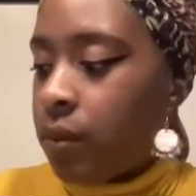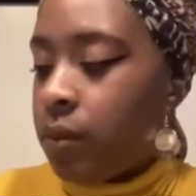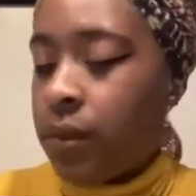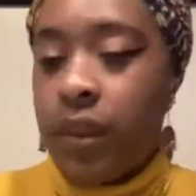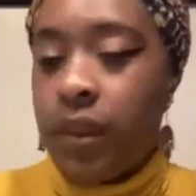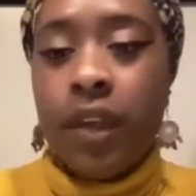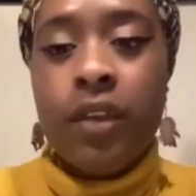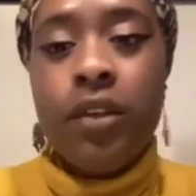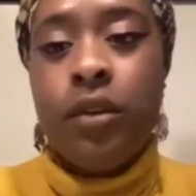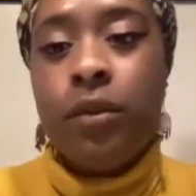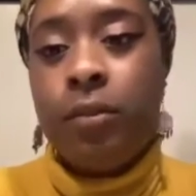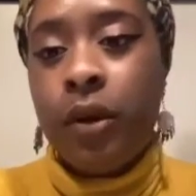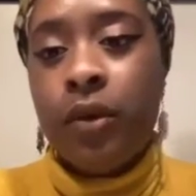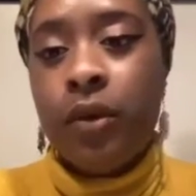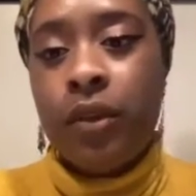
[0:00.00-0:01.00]
Well, thank you
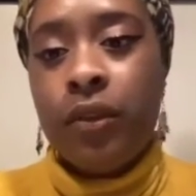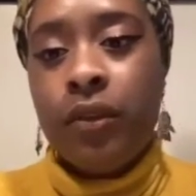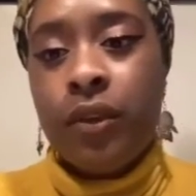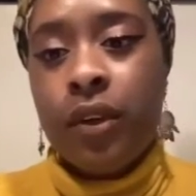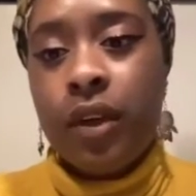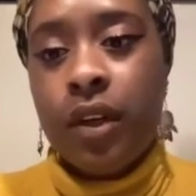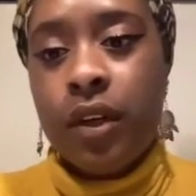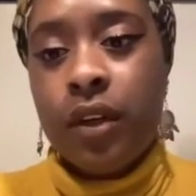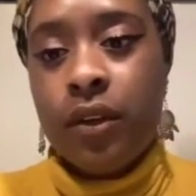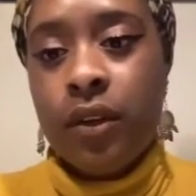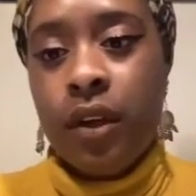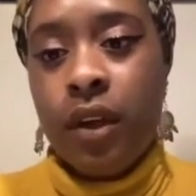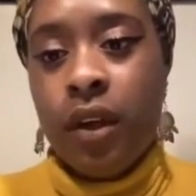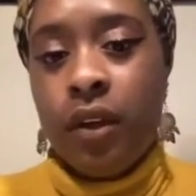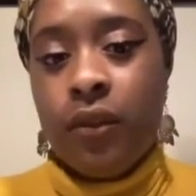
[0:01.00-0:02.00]
both for
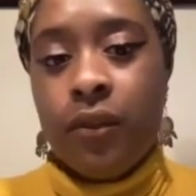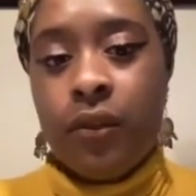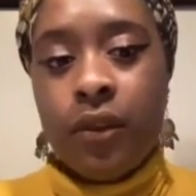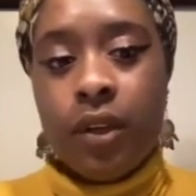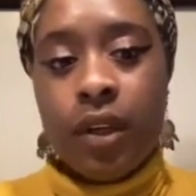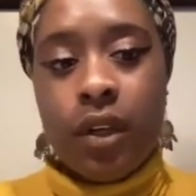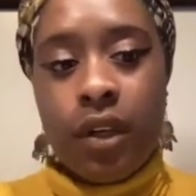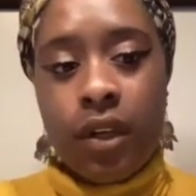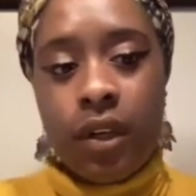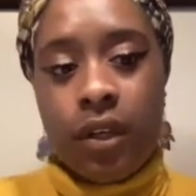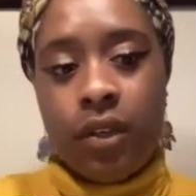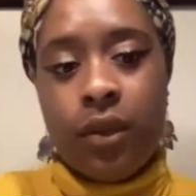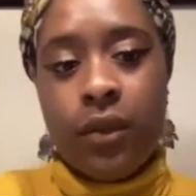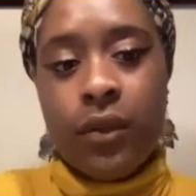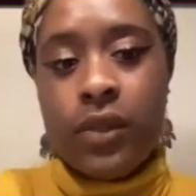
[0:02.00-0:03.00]

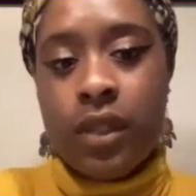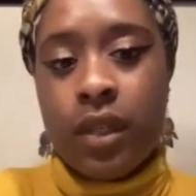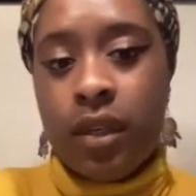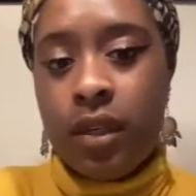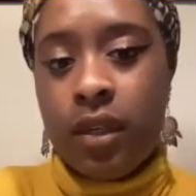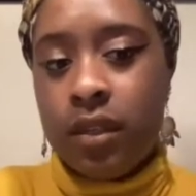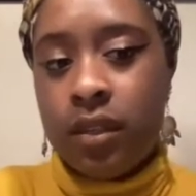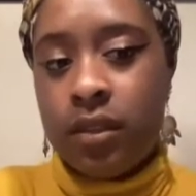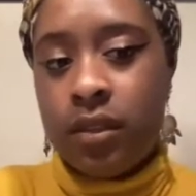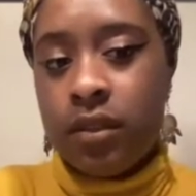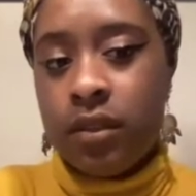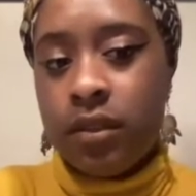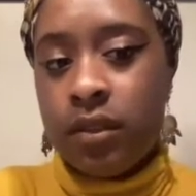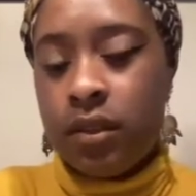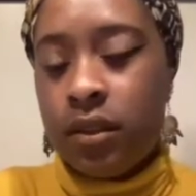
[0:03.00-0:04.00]
those
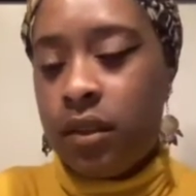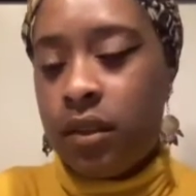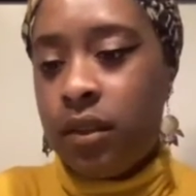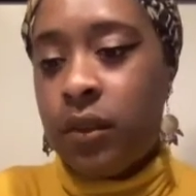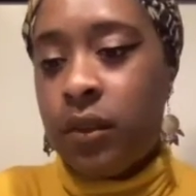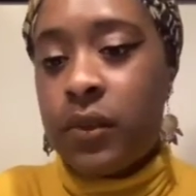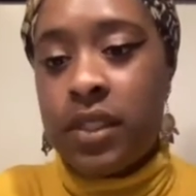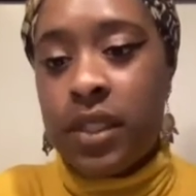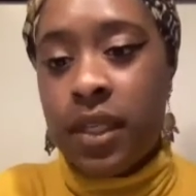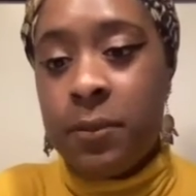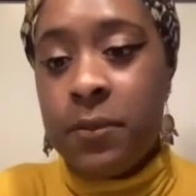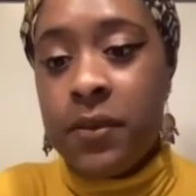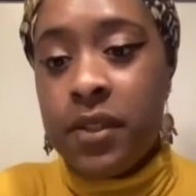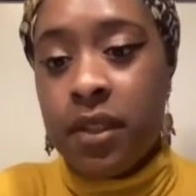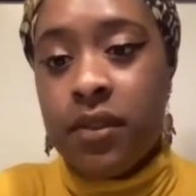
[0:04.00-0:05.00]
those
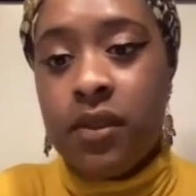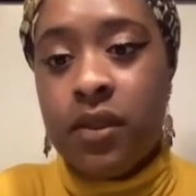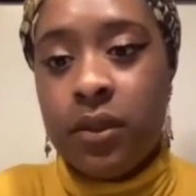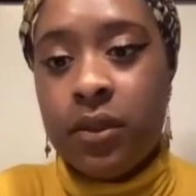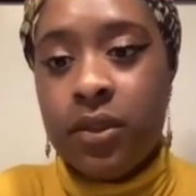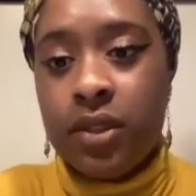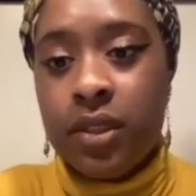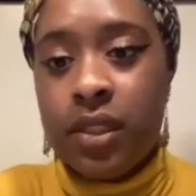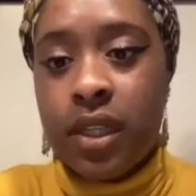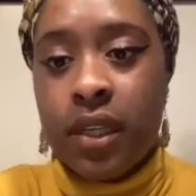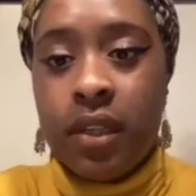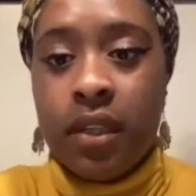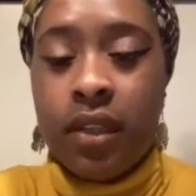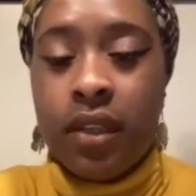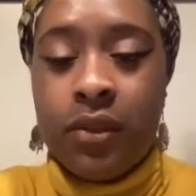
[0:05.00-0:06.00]
tips and solutions. I
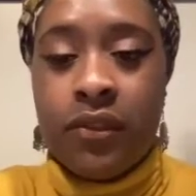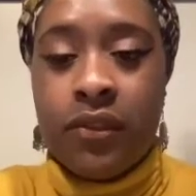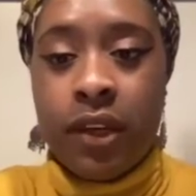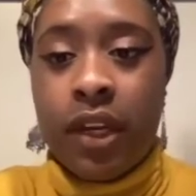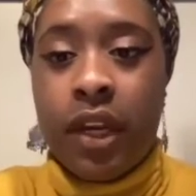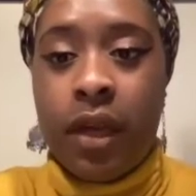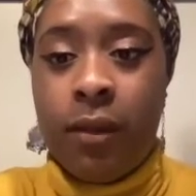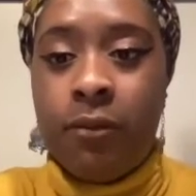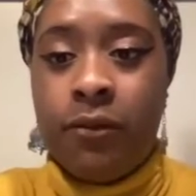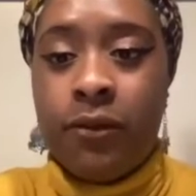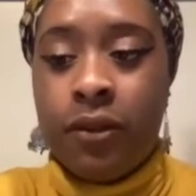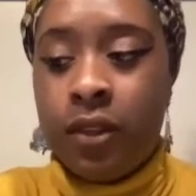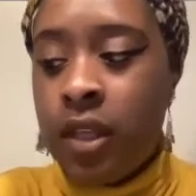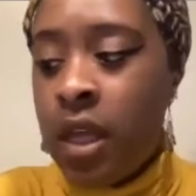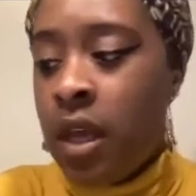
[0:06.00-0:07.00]
think that was very
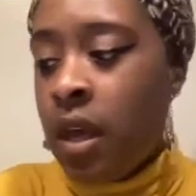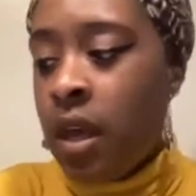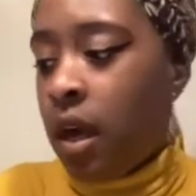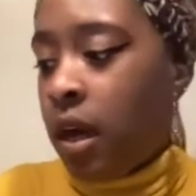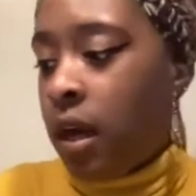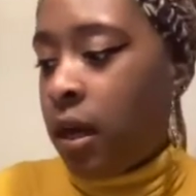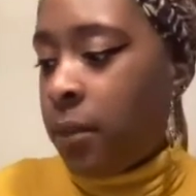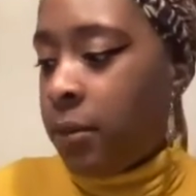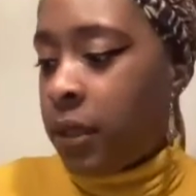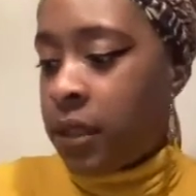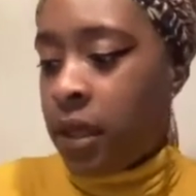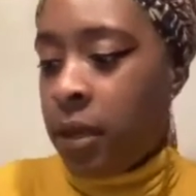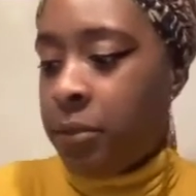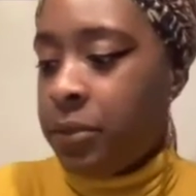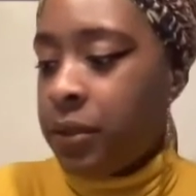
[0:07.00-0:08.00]
helpful. A
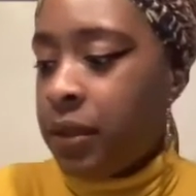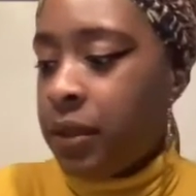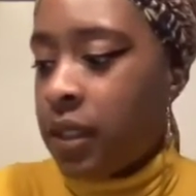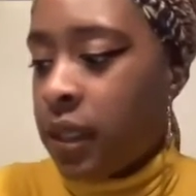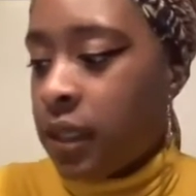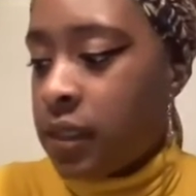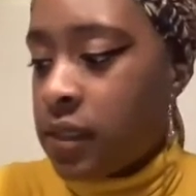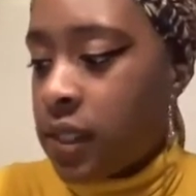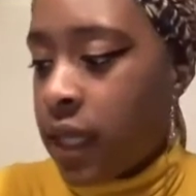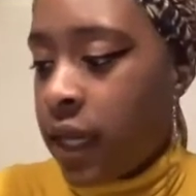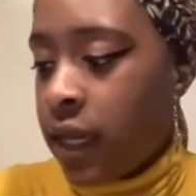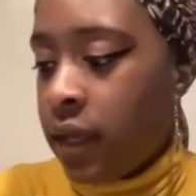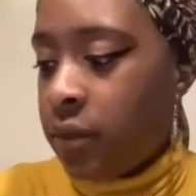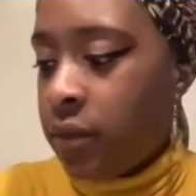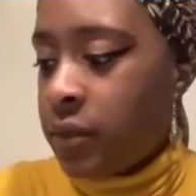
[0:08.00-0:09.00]
couple things
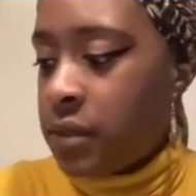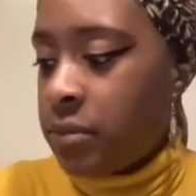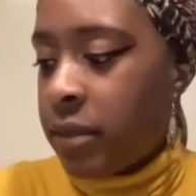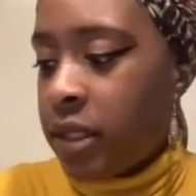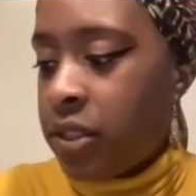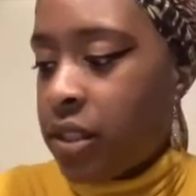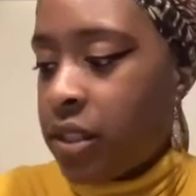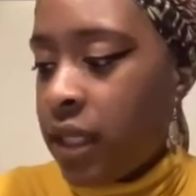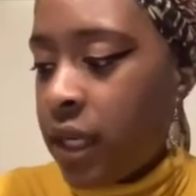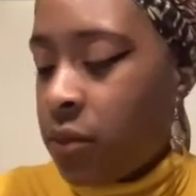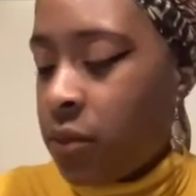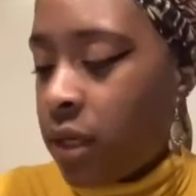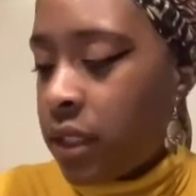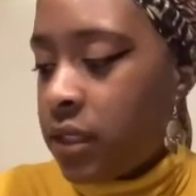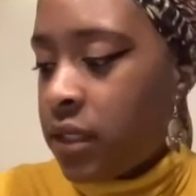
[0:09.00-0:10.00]
that was mentioned that I
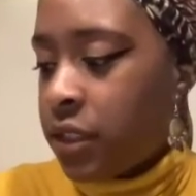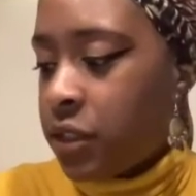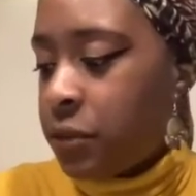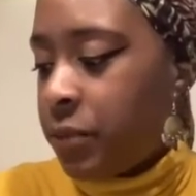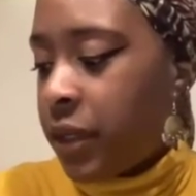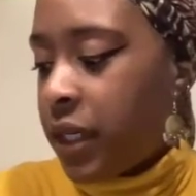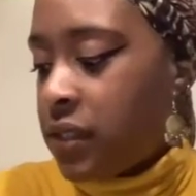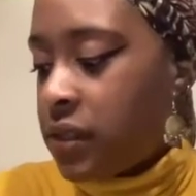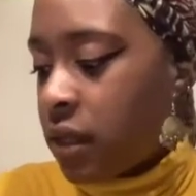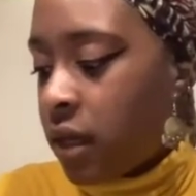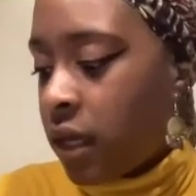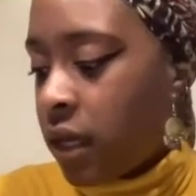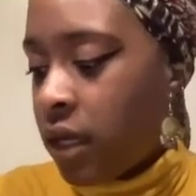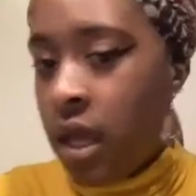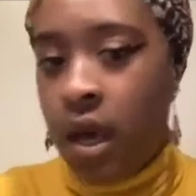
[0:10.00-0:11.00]
want to touch base
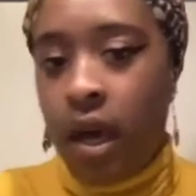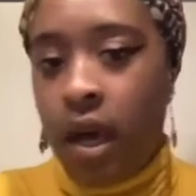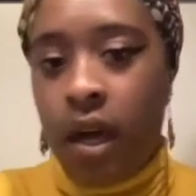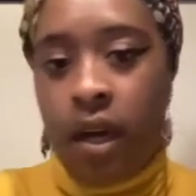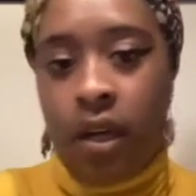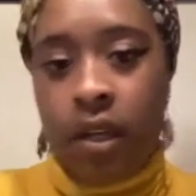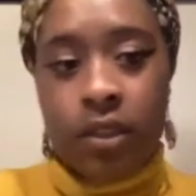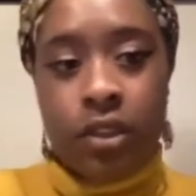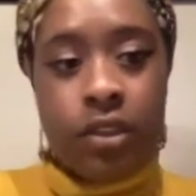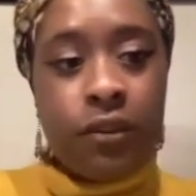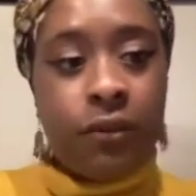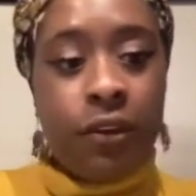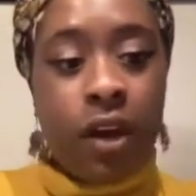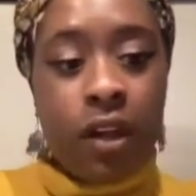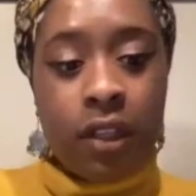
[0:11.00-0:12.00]
on.
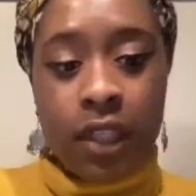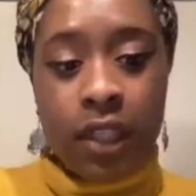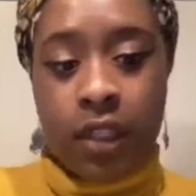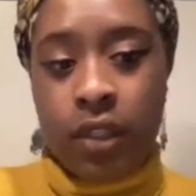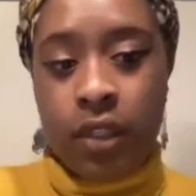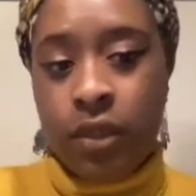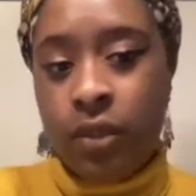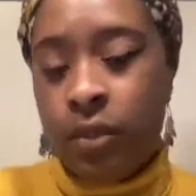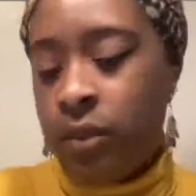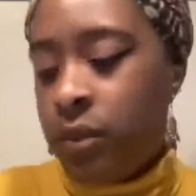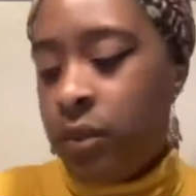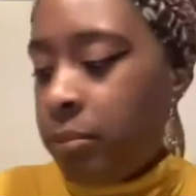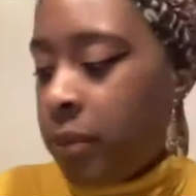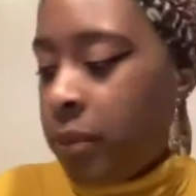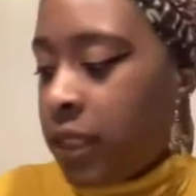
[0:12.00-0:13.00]
Shefali,
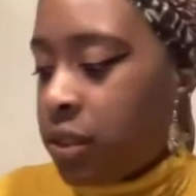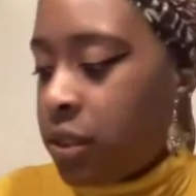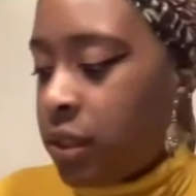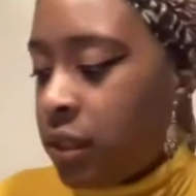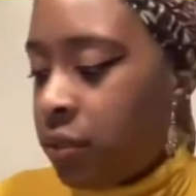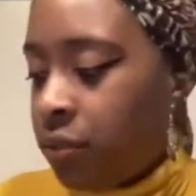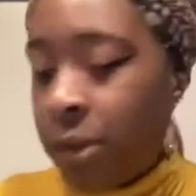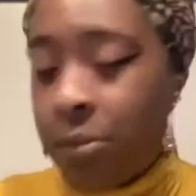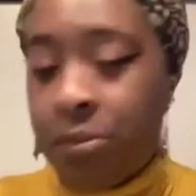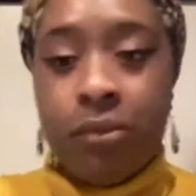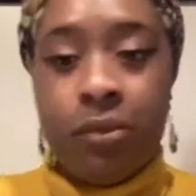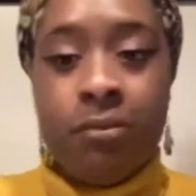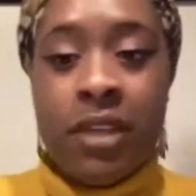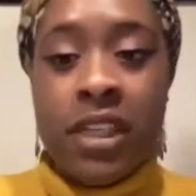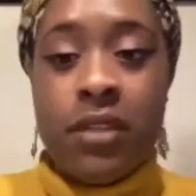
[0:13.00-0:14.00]
you mentioned
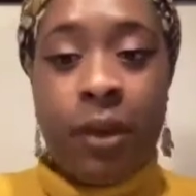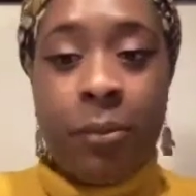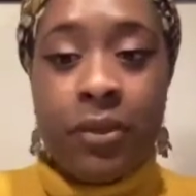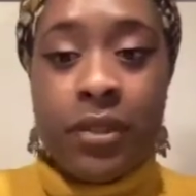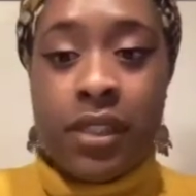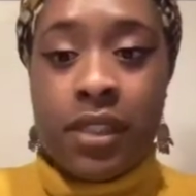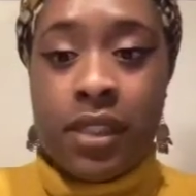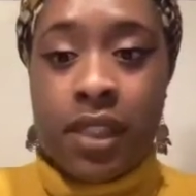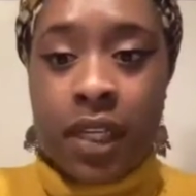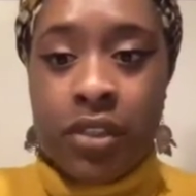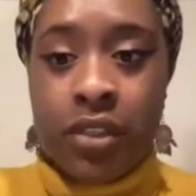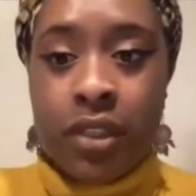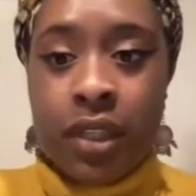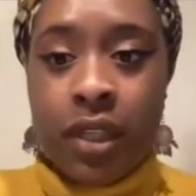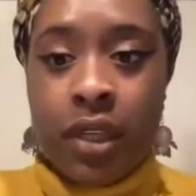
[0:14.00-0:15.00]

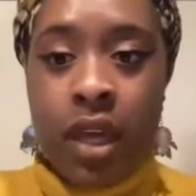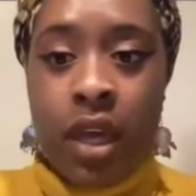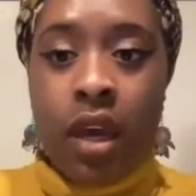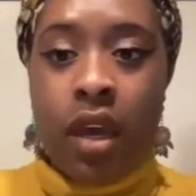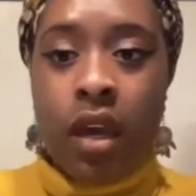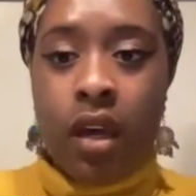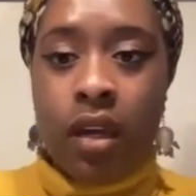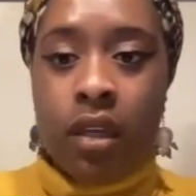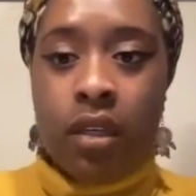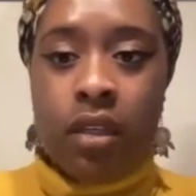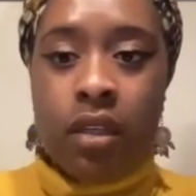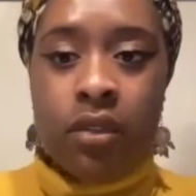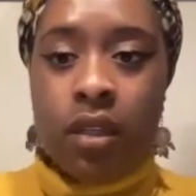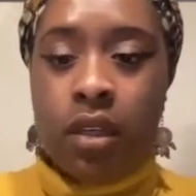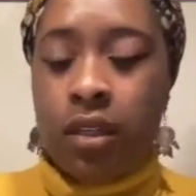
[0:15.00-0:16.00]
misrepresentation
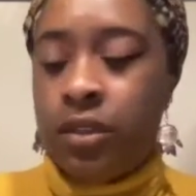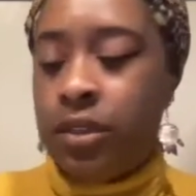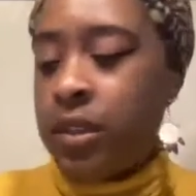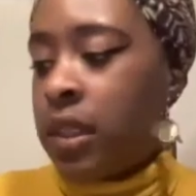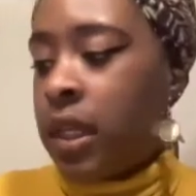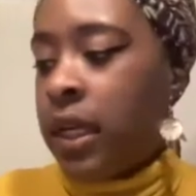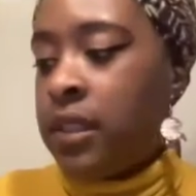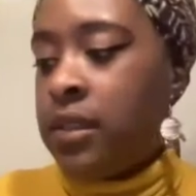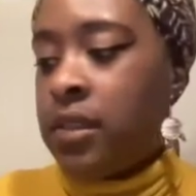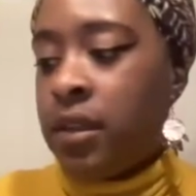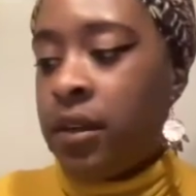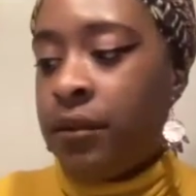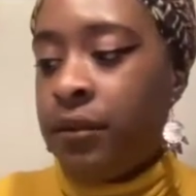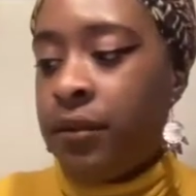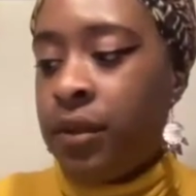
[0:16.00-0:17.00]
under the lines
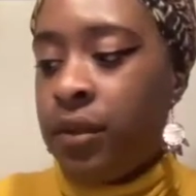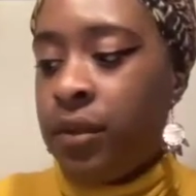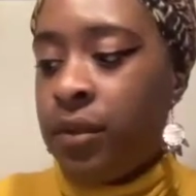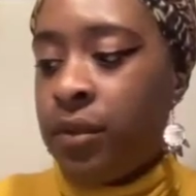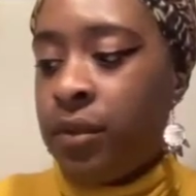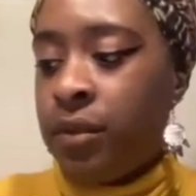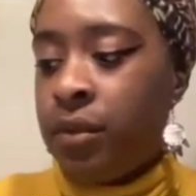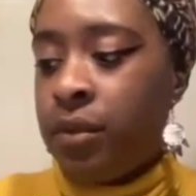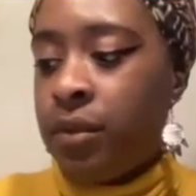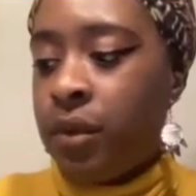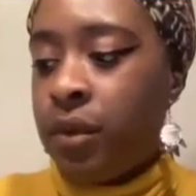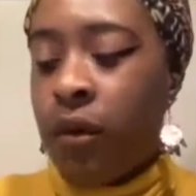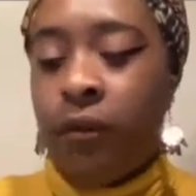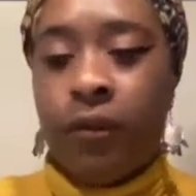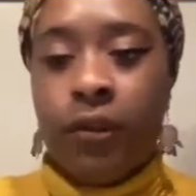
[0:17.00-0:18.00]
of you
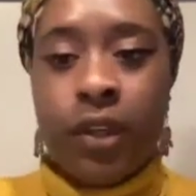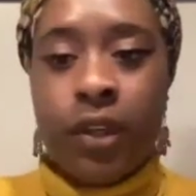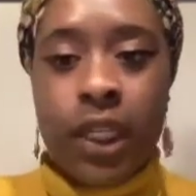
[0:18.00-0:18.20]
go for your